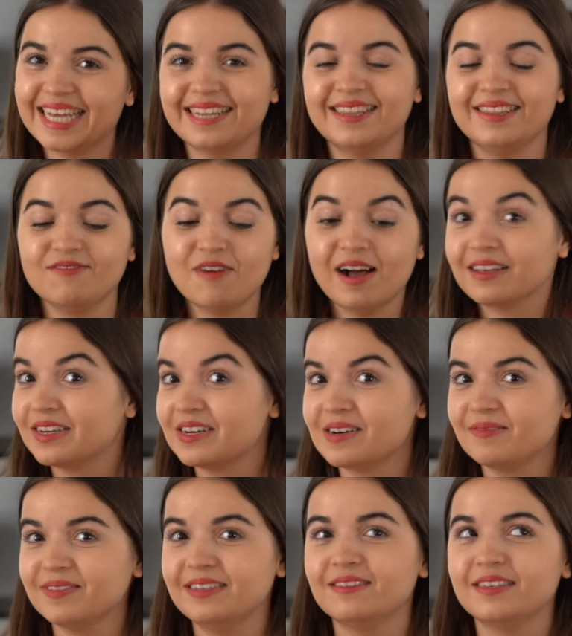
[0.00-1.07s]

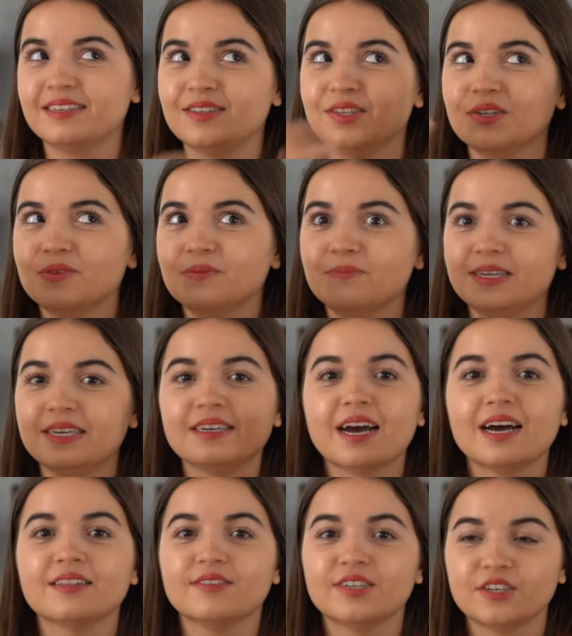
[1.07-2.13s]
welcome in this new big
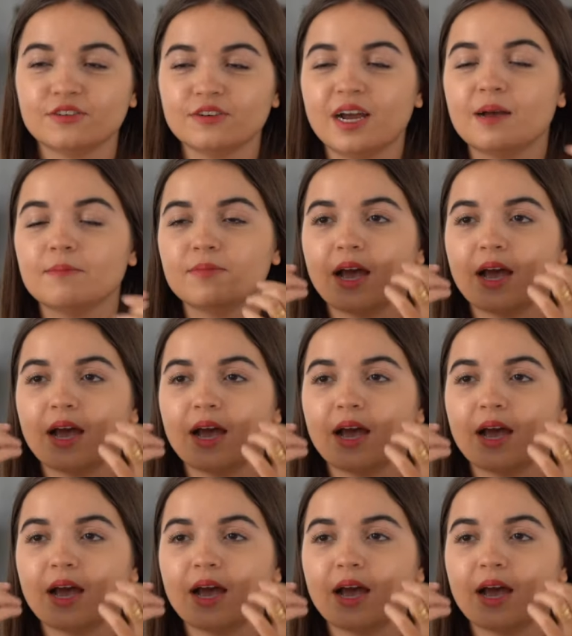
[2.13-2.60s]
adventure.